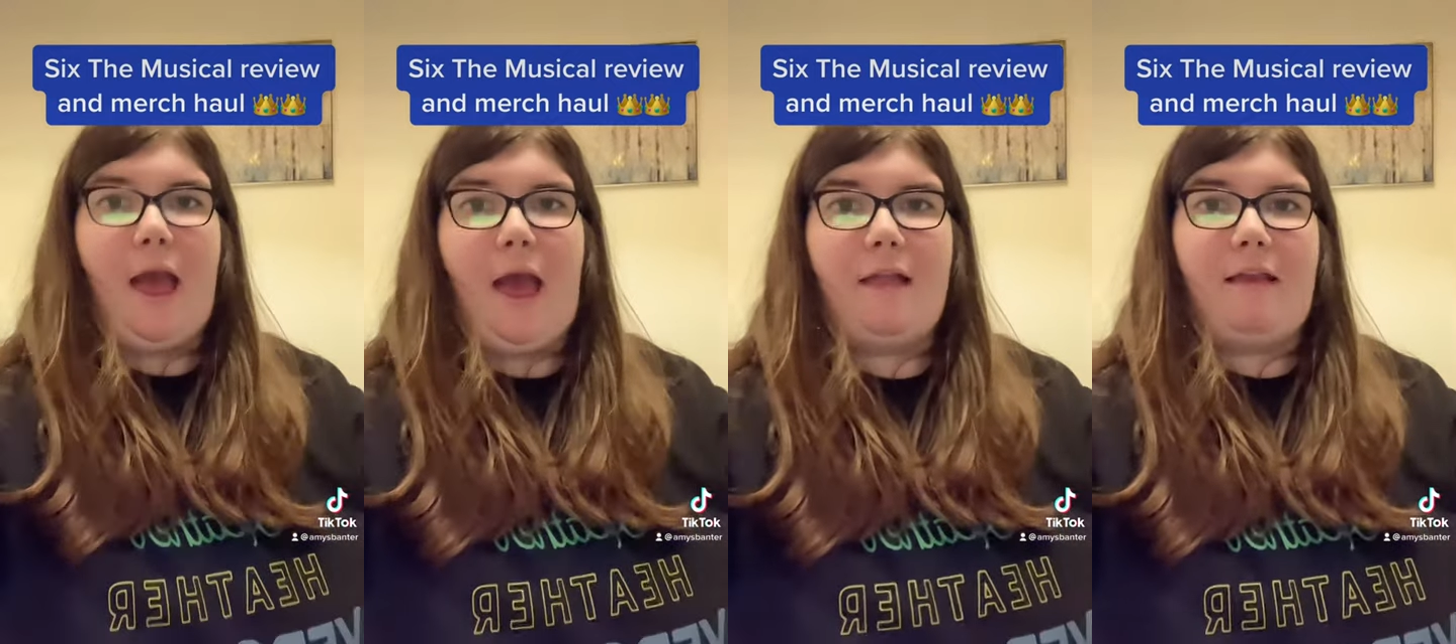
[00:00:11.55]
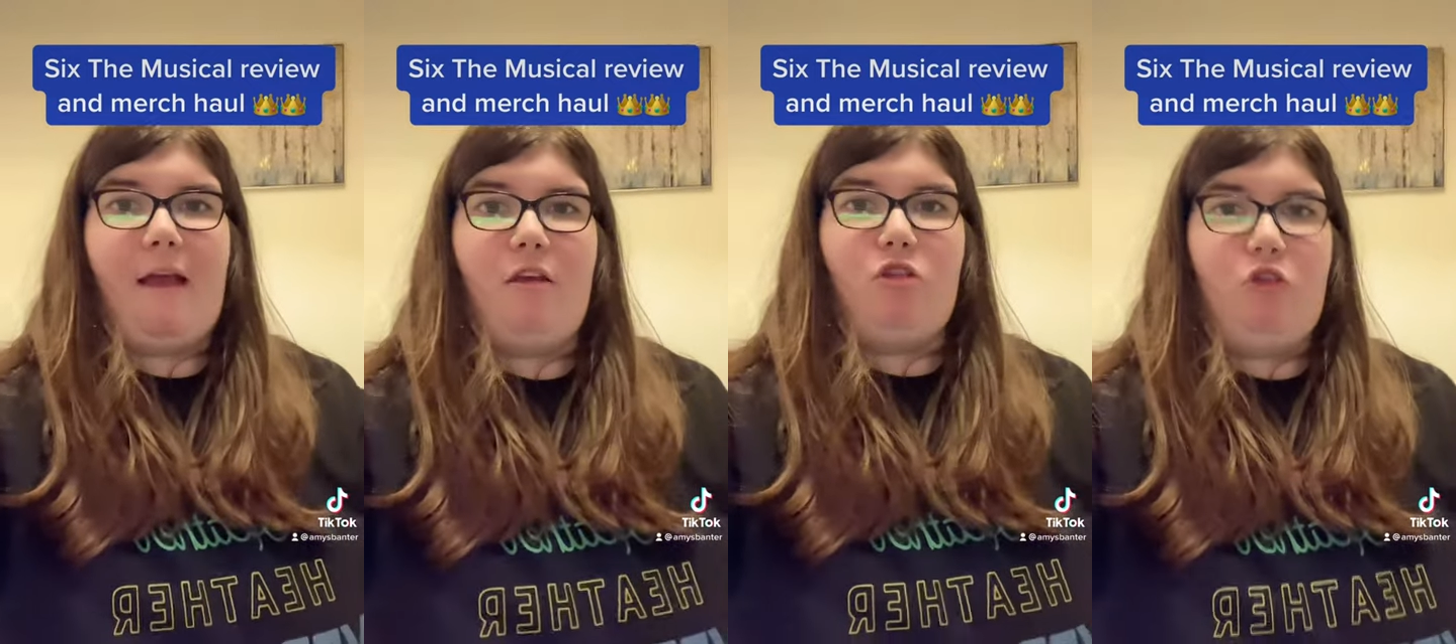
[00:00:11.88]
And
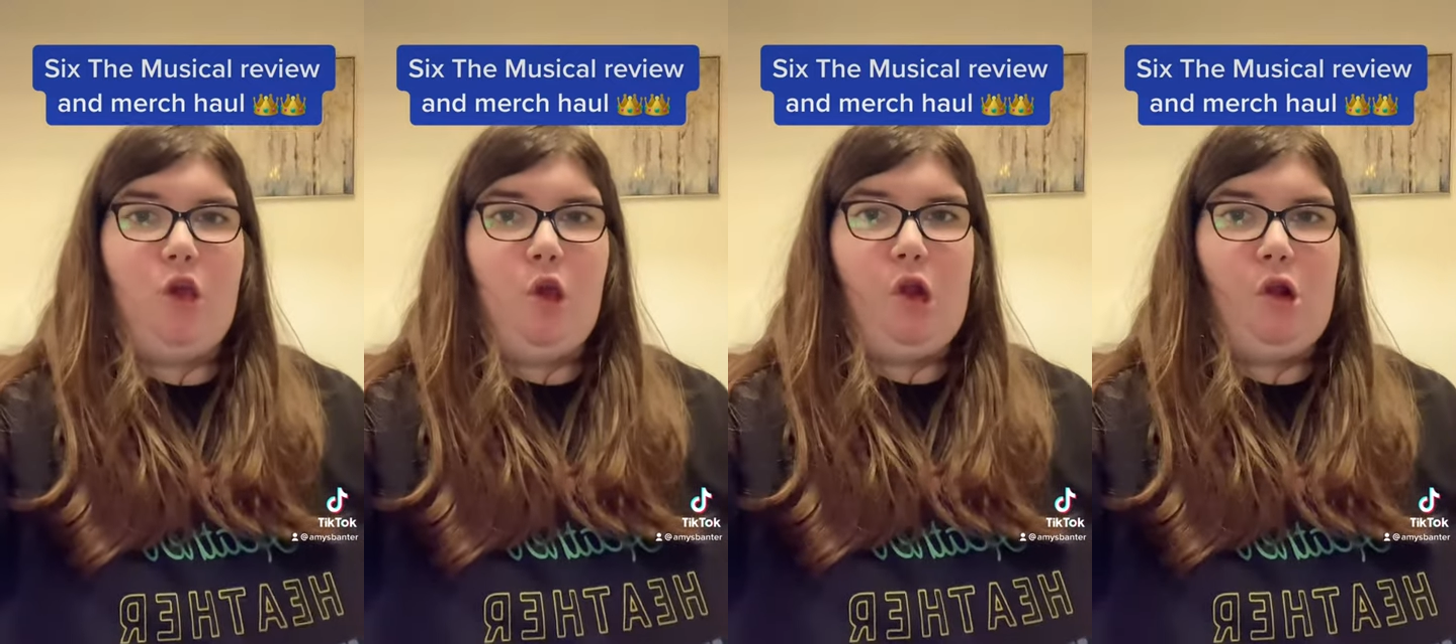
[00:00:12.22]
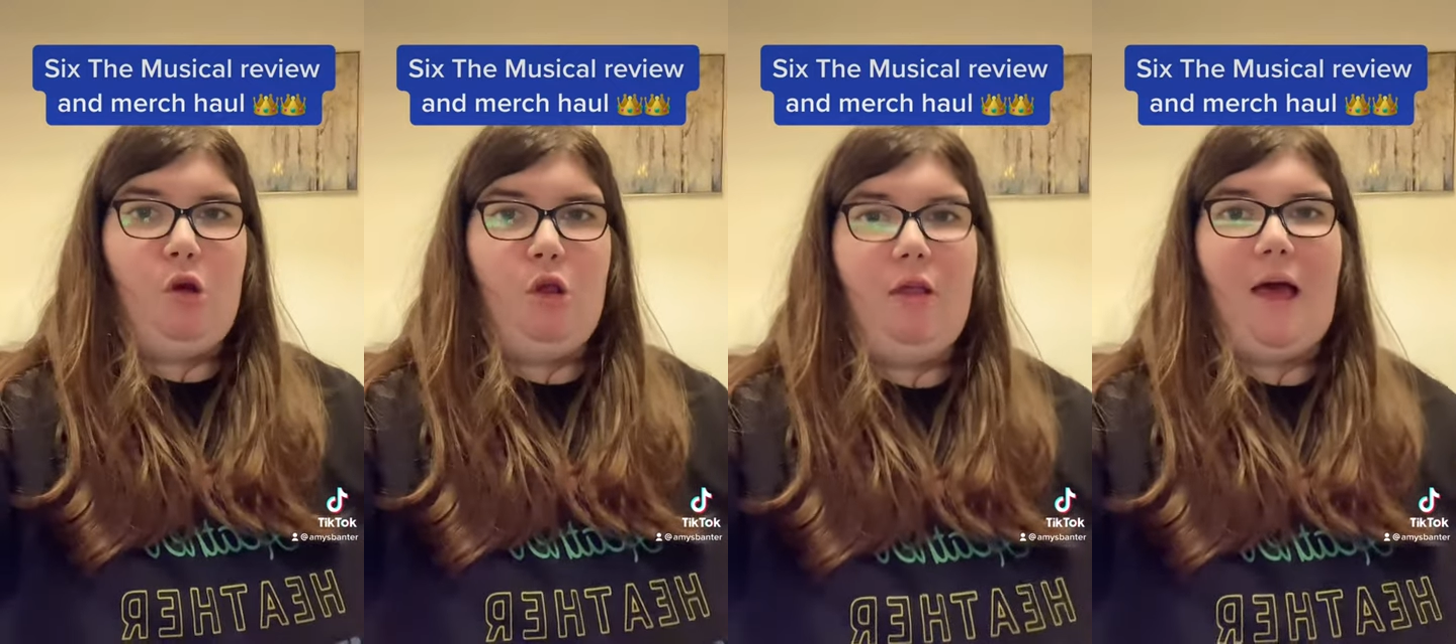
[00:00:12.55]
as
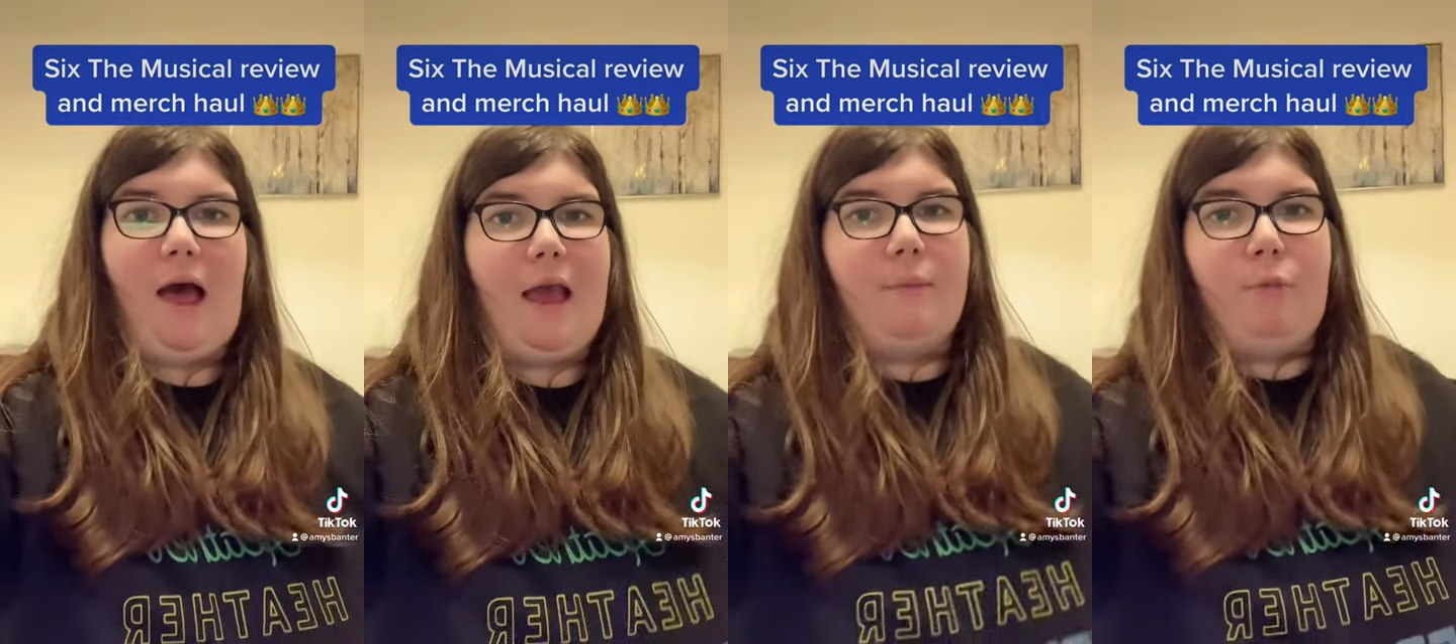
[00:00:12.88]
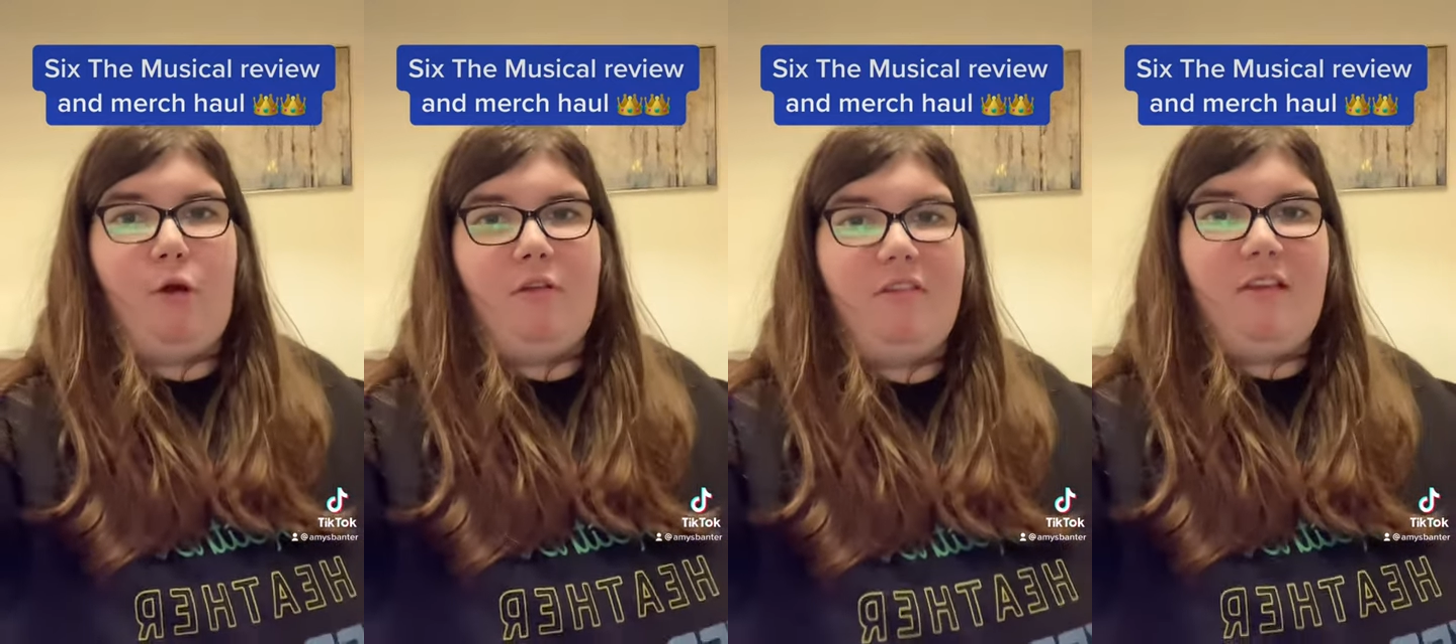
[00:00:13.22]
usual, I
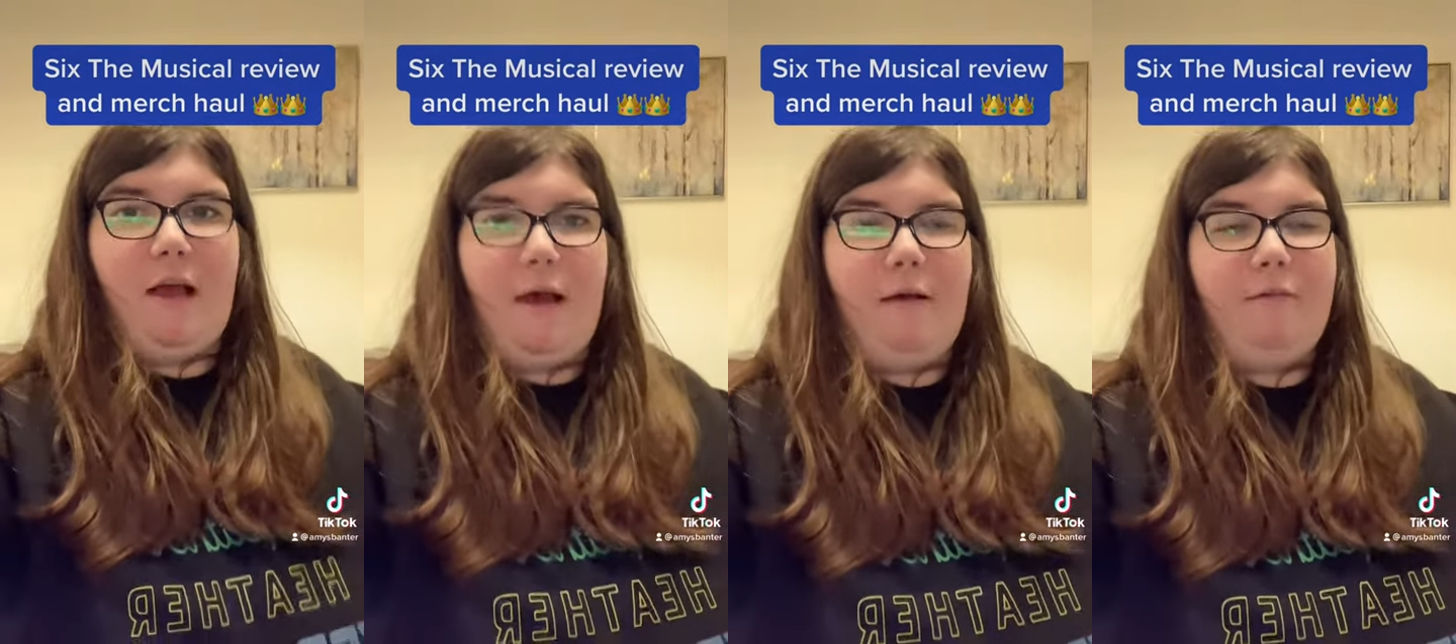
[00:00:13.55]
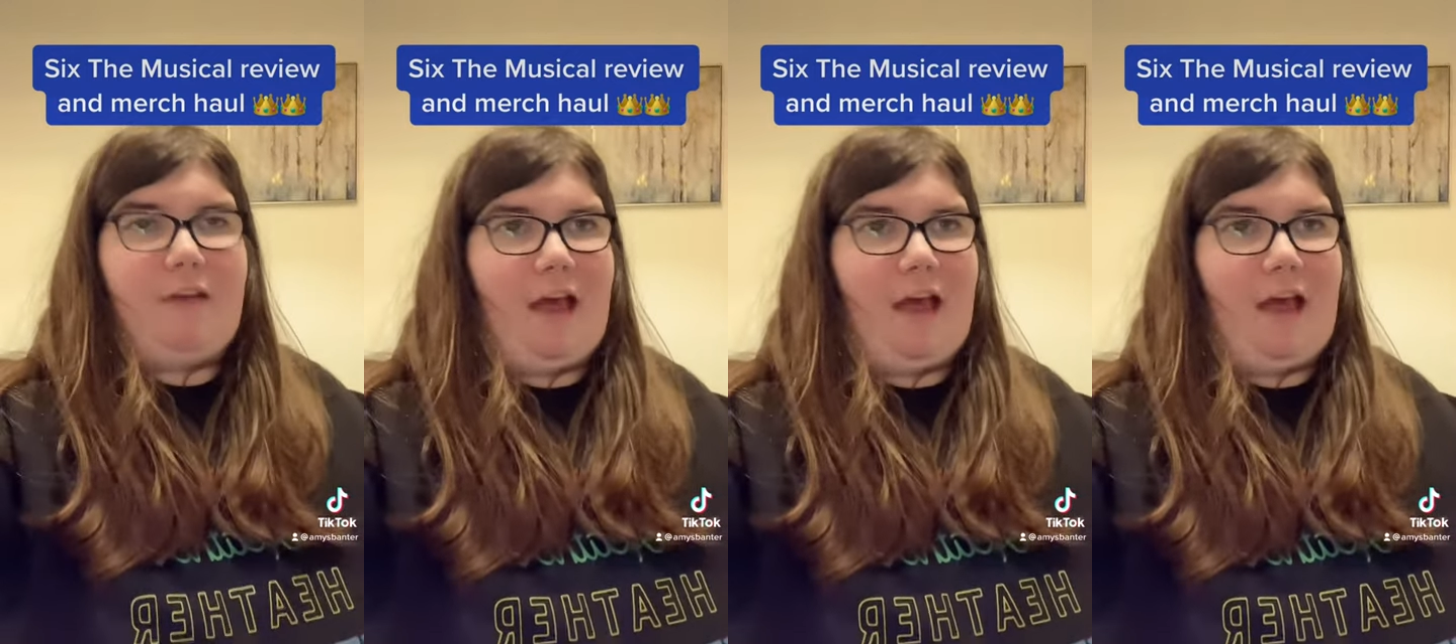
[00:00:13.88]
bought stuff